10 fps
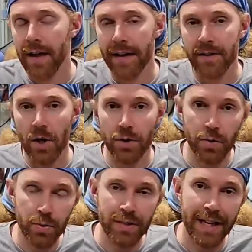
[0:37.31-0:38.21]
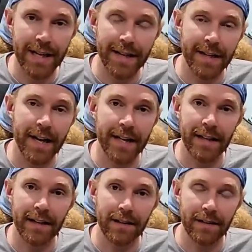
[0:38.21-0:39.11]
That is our Tuesday
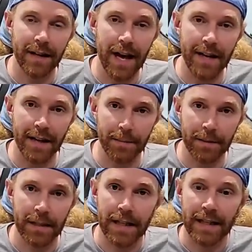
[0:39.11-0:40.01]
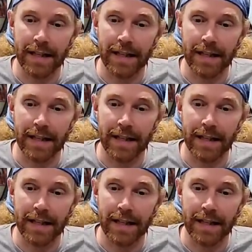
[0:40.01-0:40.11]
night lineup.